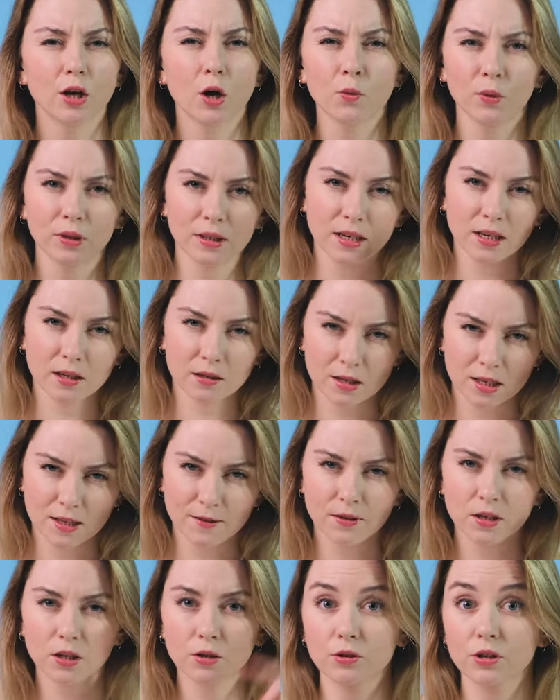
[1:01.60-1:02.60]
know it, here's
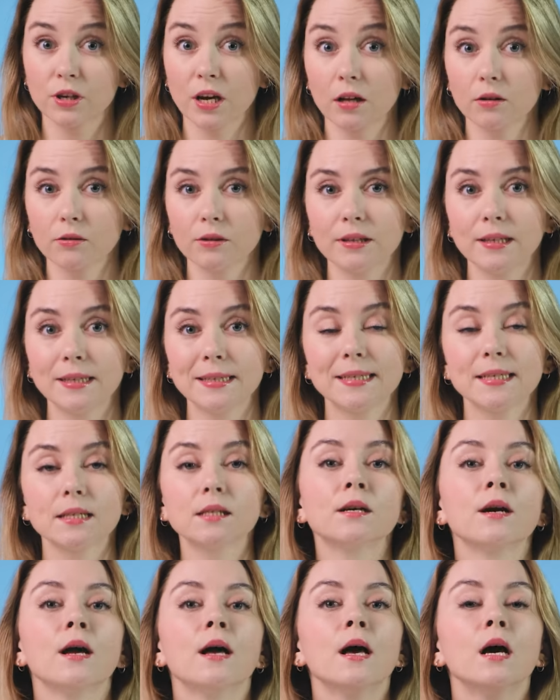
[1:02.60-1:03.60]
the video to calculate
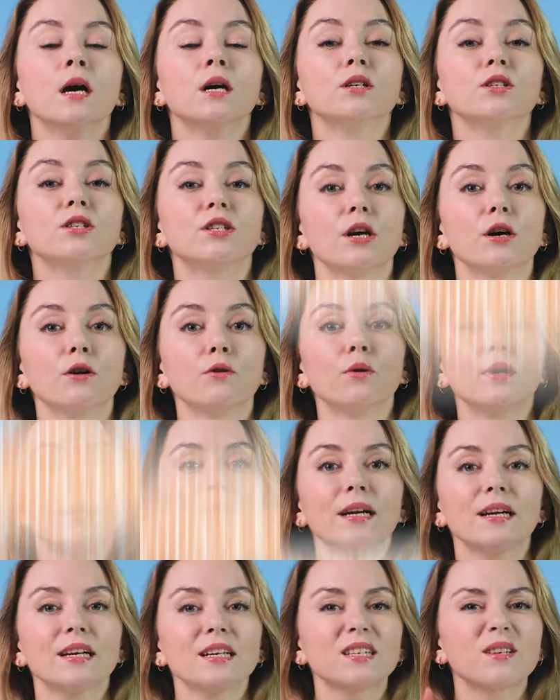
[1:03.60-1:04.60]
it. So
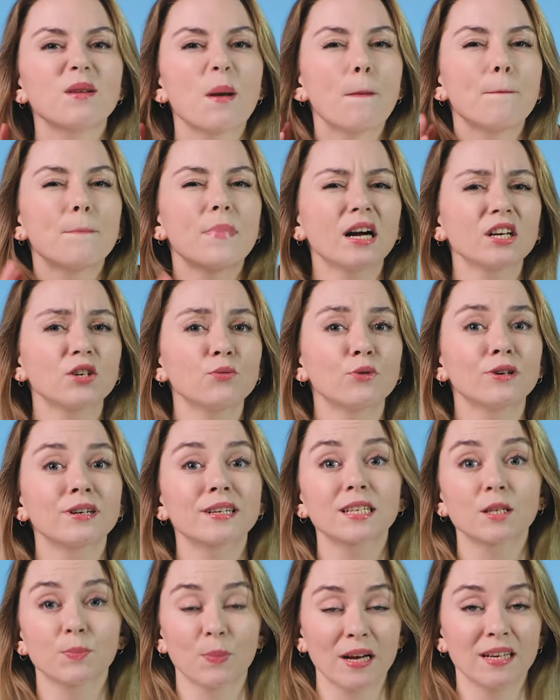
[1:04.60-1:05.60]
it is much more
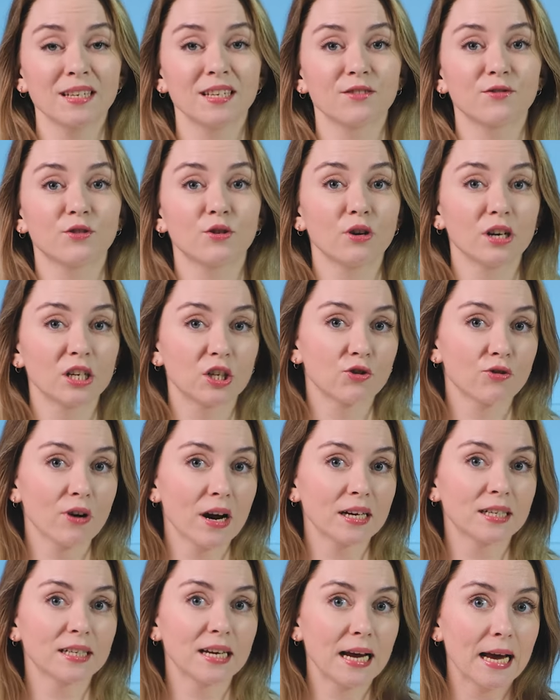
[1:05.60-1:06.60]
expensive to
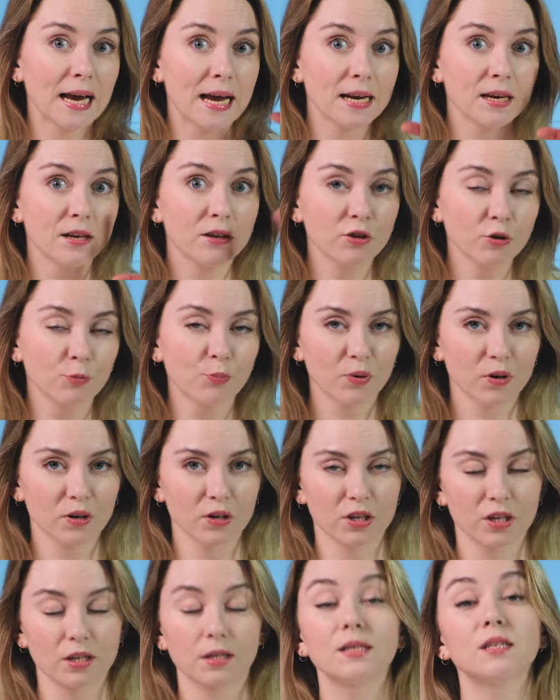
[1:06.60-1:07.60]
attract a new
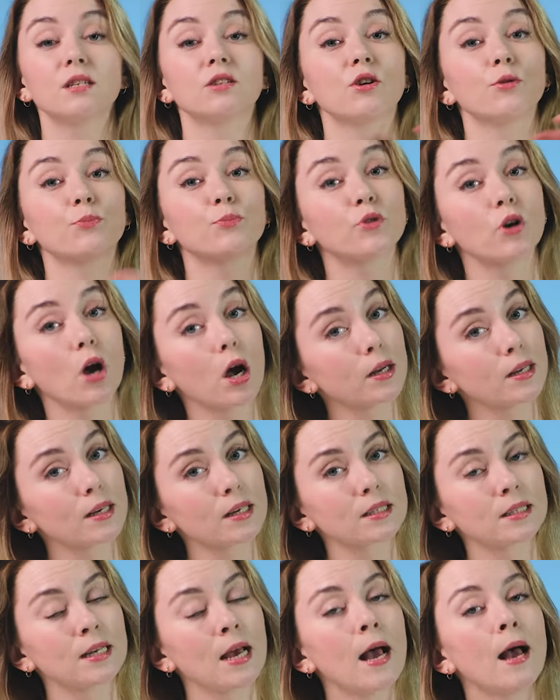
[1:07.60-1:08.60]
person into a
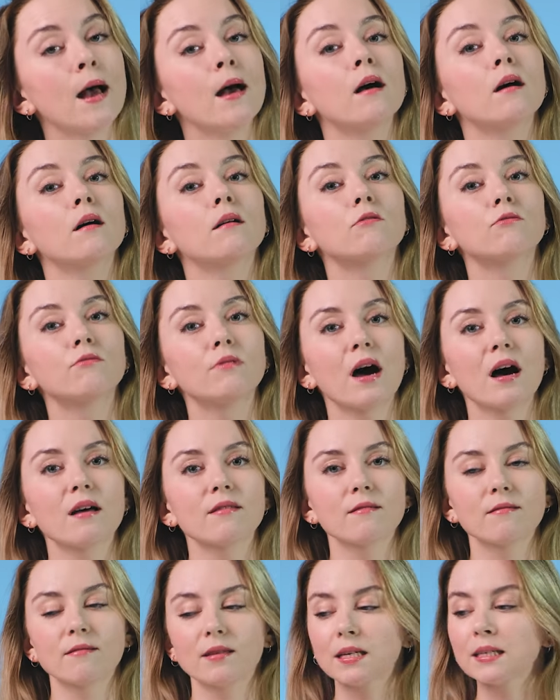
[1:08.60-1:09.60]
product
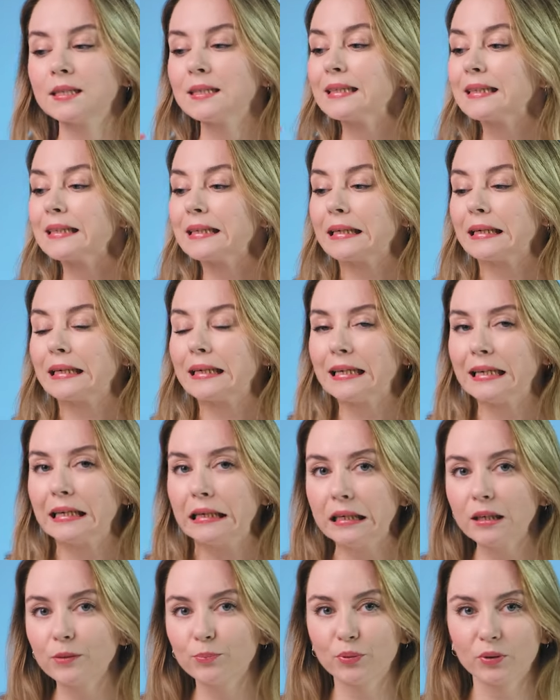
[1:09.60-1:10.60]
rather than
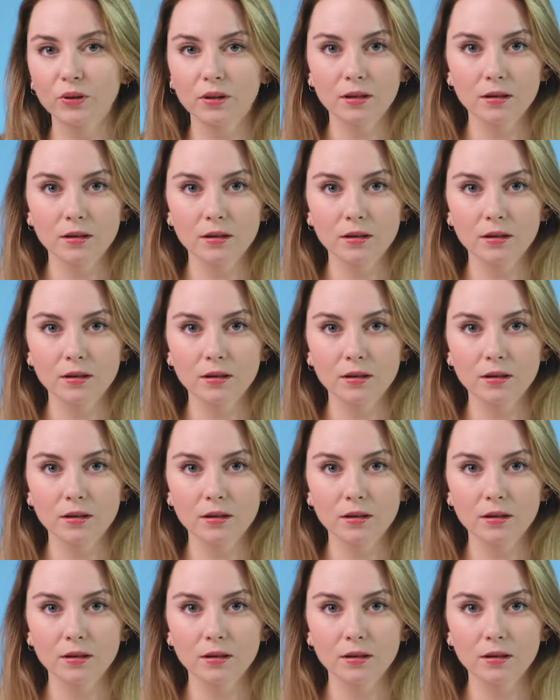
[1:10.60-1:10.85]
keep